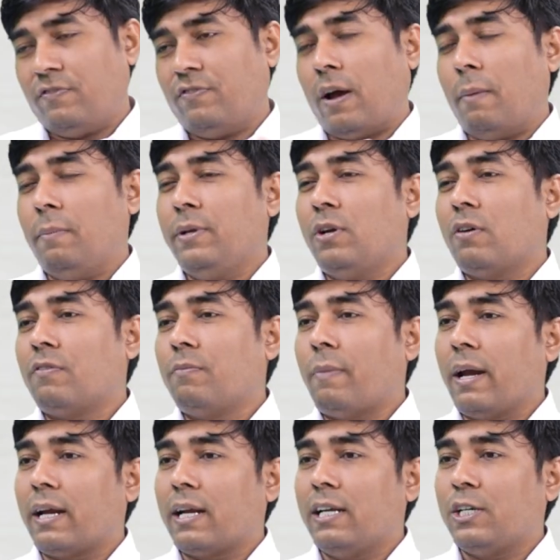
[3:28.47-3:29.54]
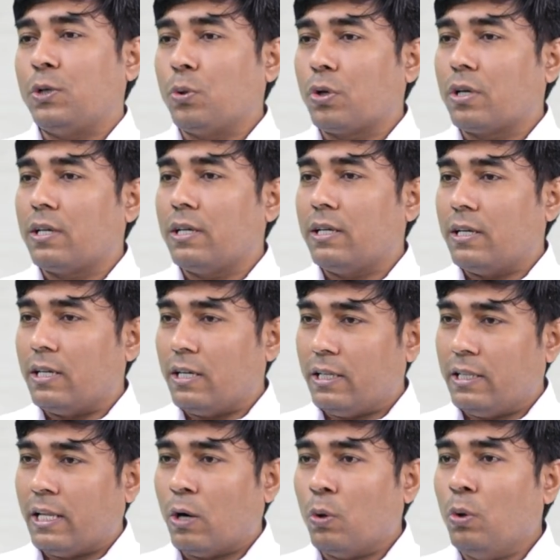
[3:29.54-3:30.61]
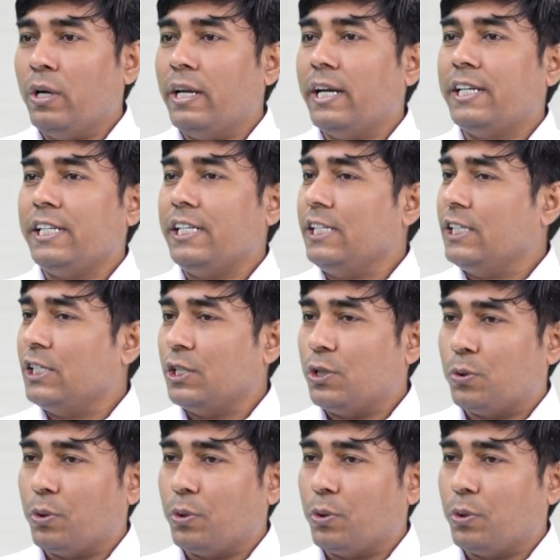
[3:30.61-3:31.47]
Family of Michael took the old lady